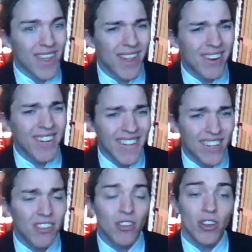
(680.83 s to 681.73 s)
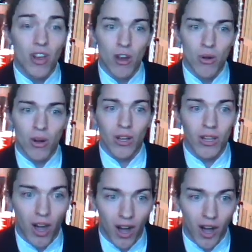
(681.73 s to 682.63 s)
there is no
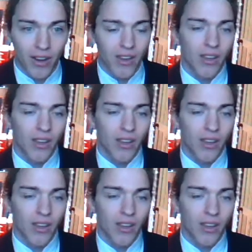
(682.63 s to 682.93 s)
God.